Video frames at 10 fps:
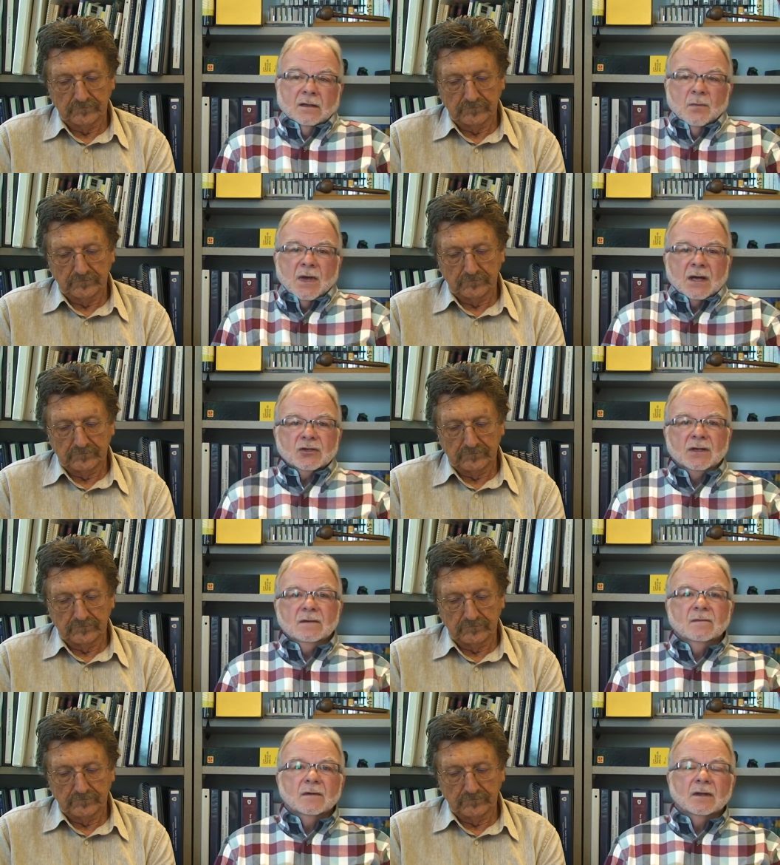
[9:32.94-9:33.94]
Speaker 1: compassion
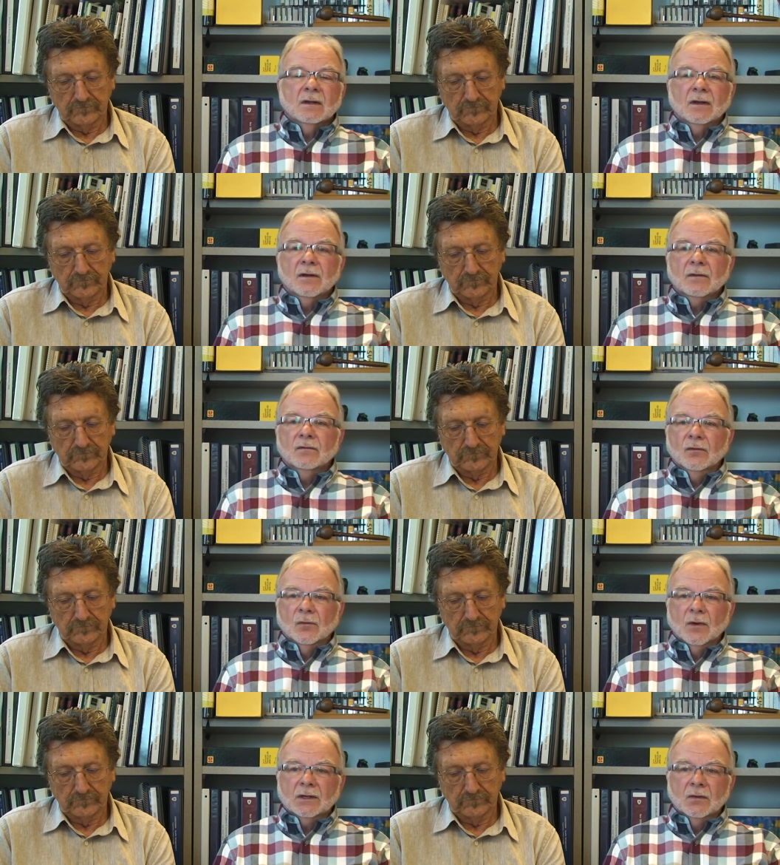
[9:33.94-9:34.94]
uh, for
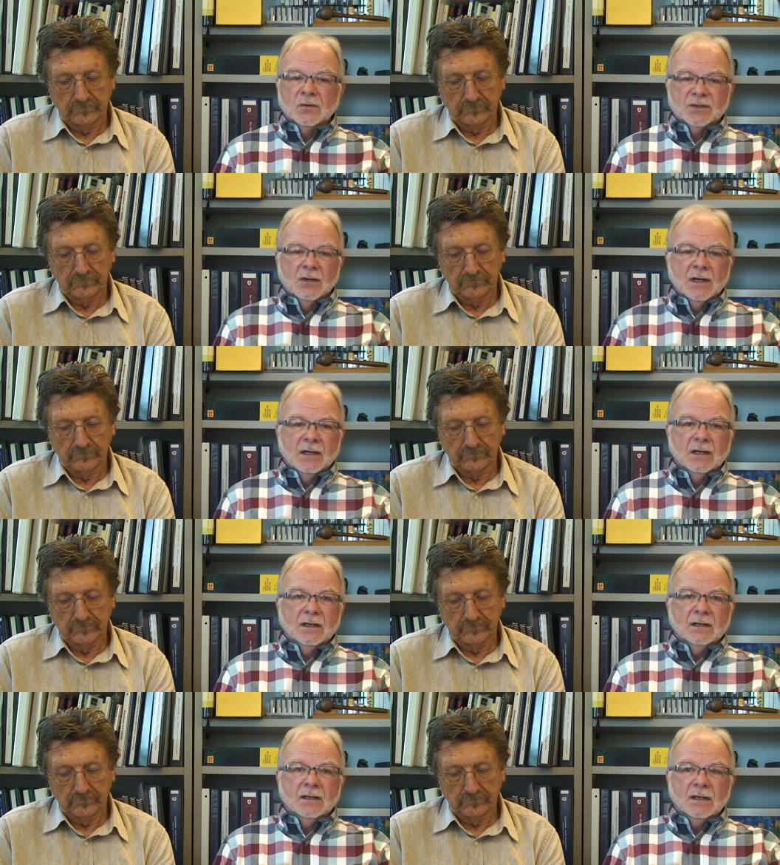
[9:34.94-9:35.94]
what goes on
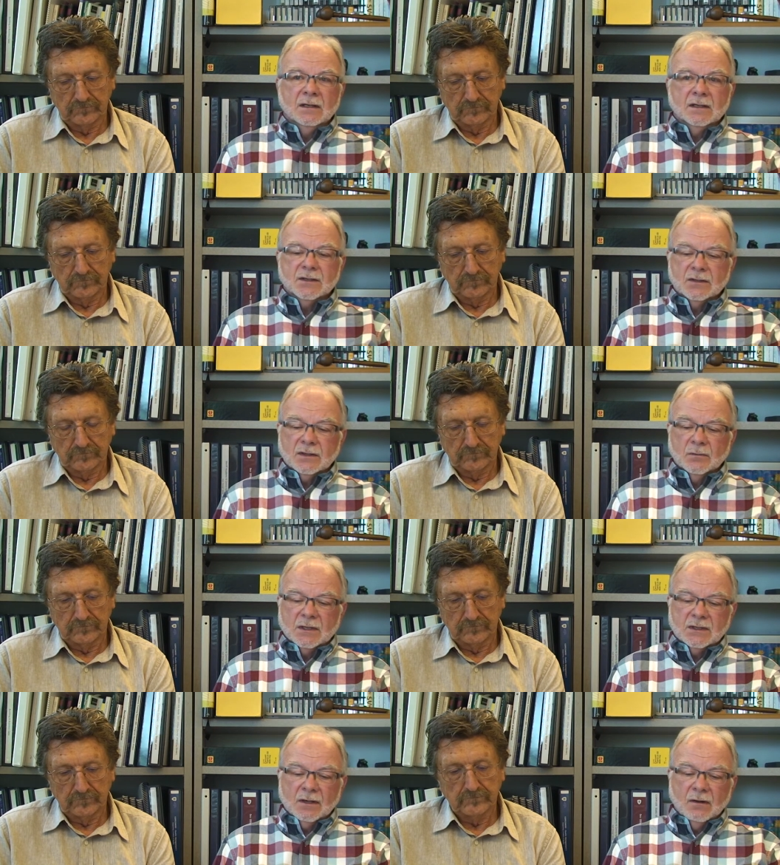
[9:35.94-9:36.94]
in, in the system
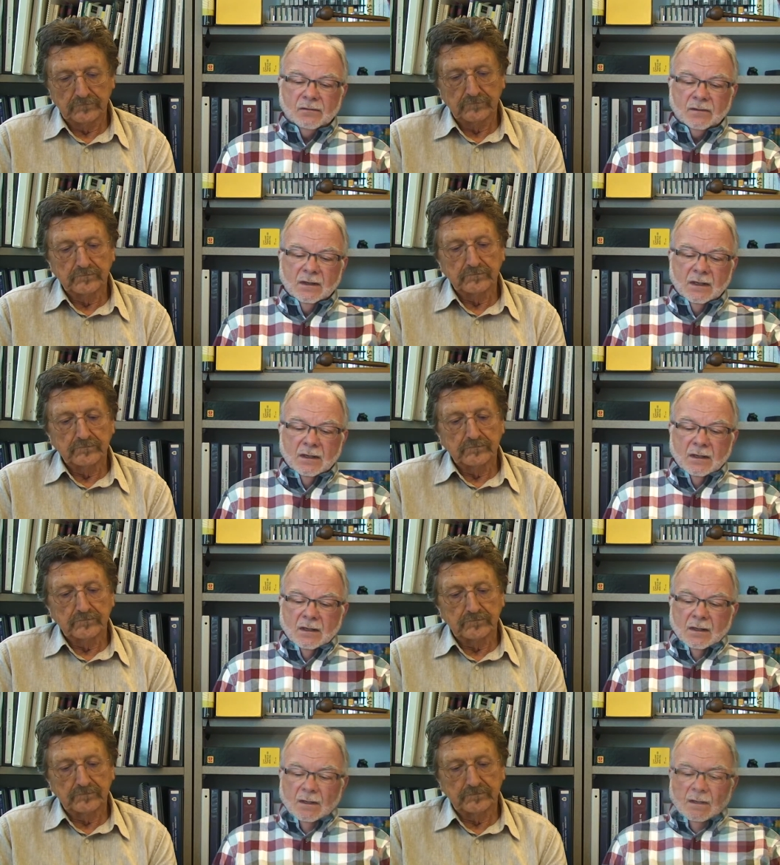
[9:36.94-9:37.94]
itself.
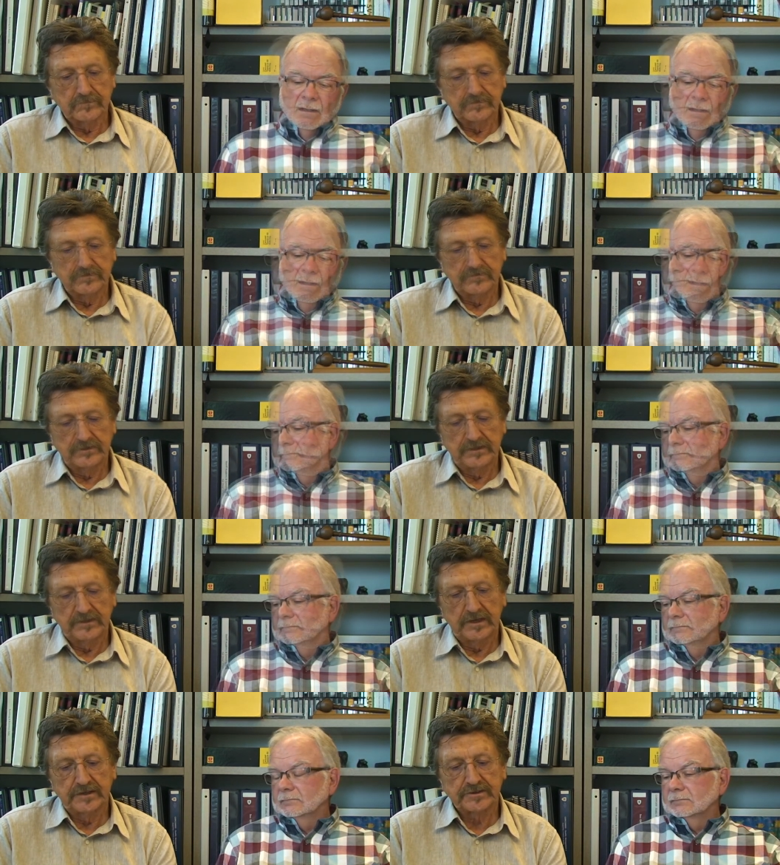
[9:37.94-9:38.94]
Speaker 2: We
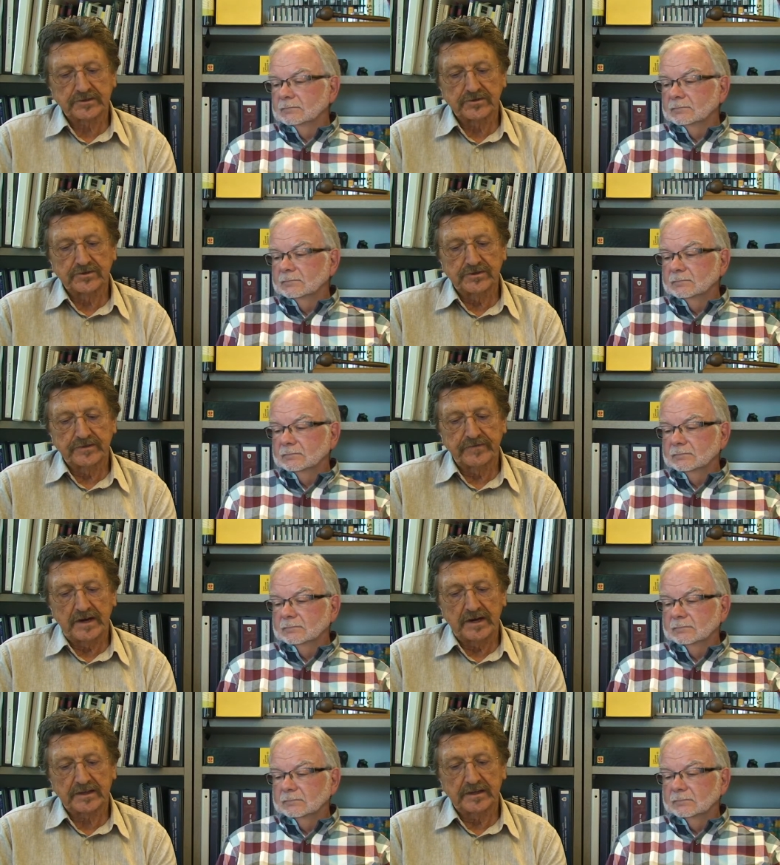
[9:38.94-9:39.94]
need to underscore the
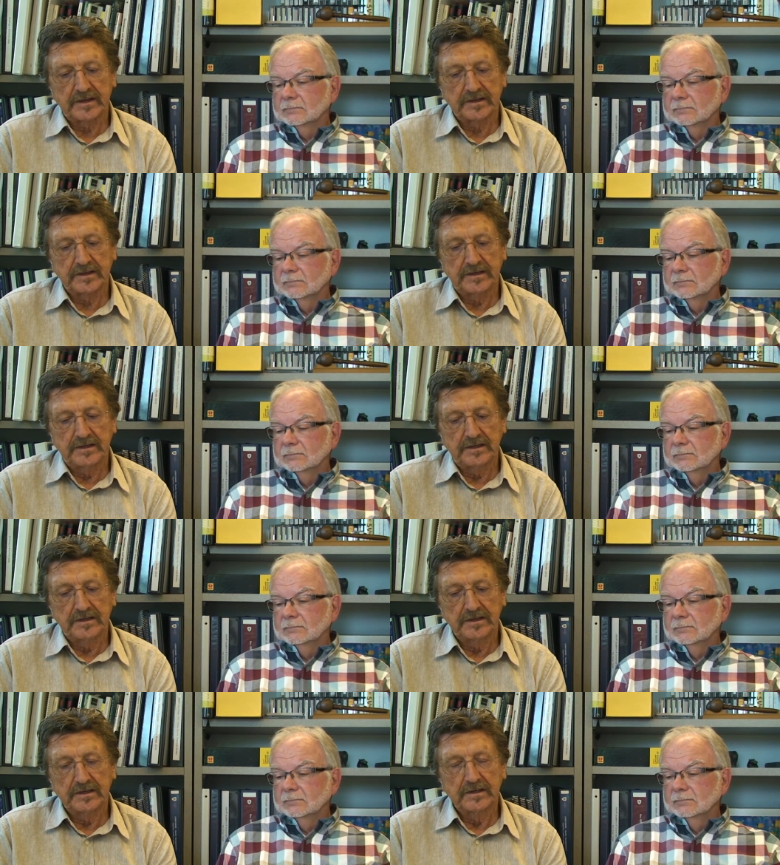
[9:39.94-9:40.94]
fact that the
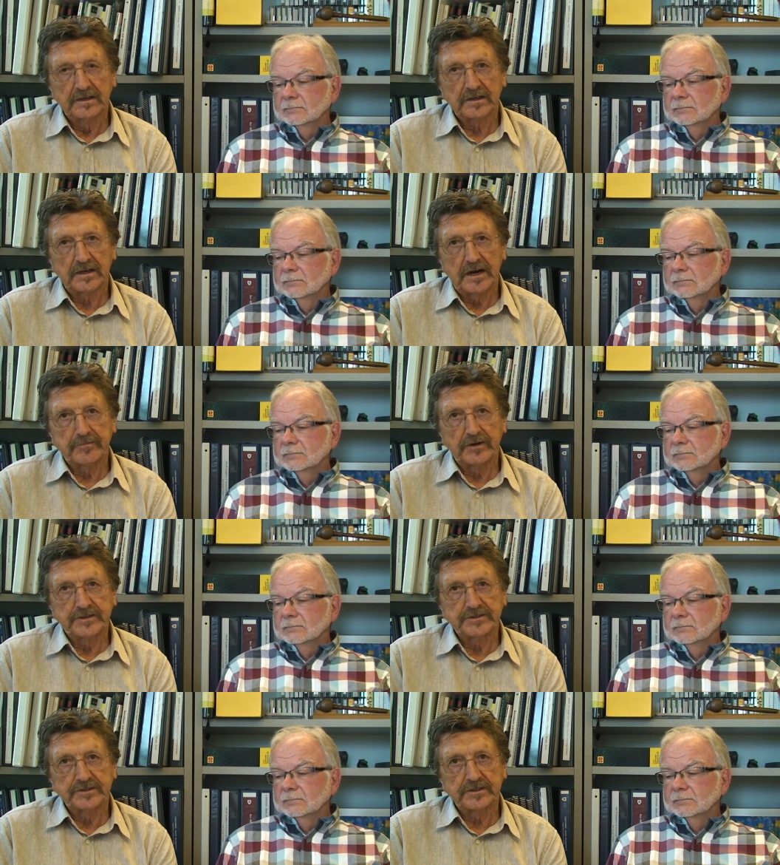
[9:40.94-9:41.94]

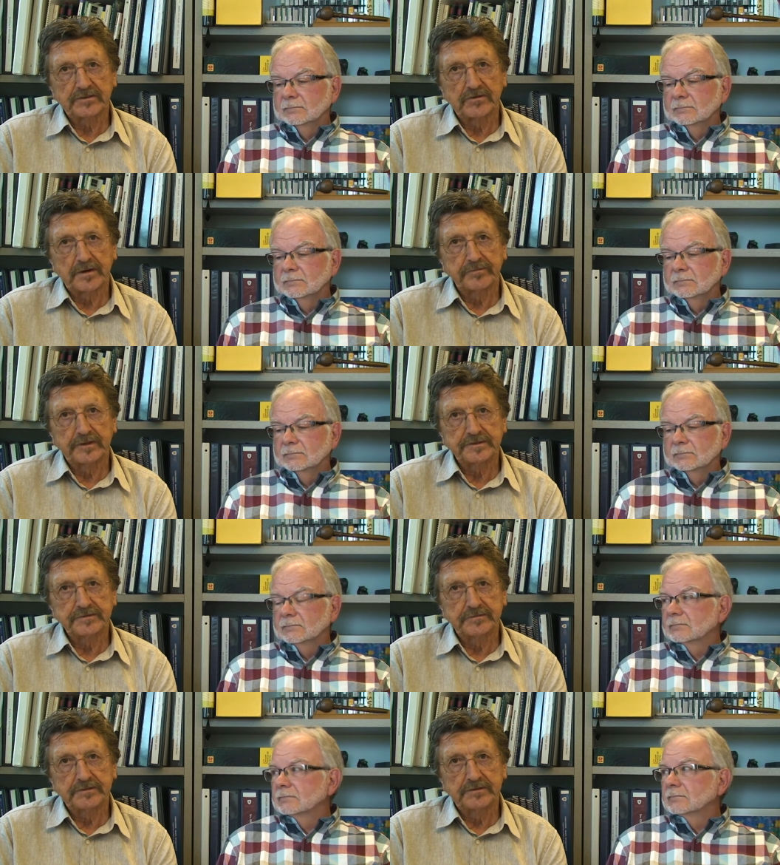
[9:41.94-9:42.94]
collaboration and
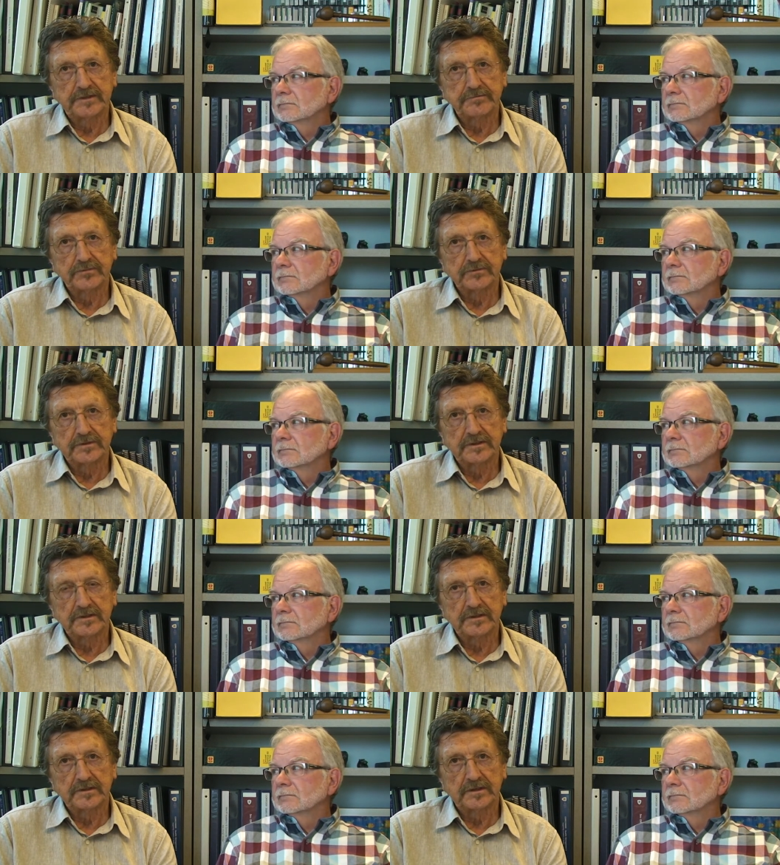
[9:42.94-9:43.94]
cooperation between the board
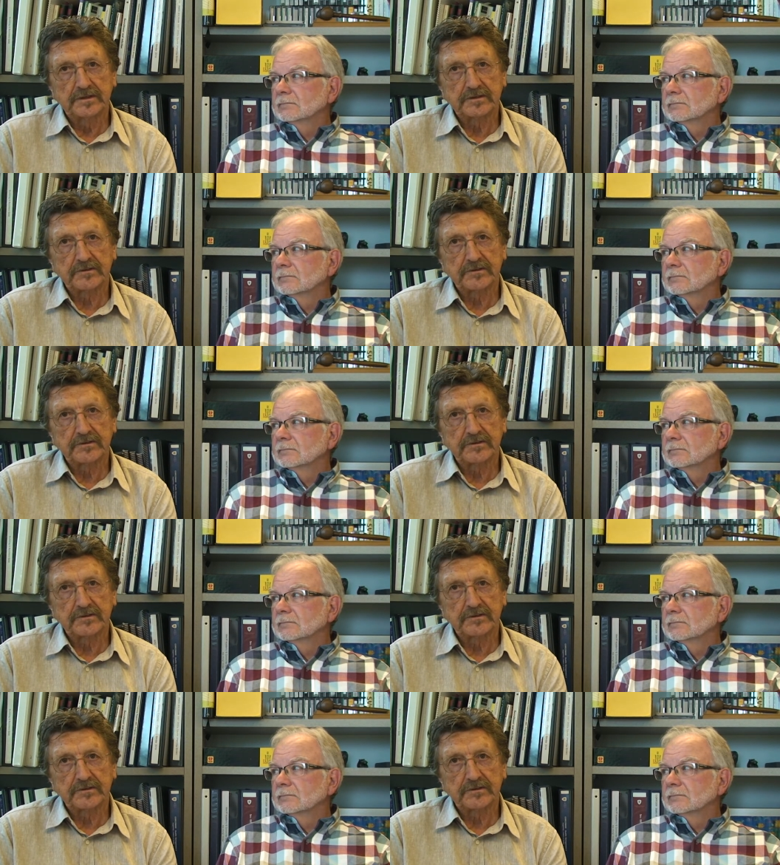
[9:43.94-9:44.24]
and the, and the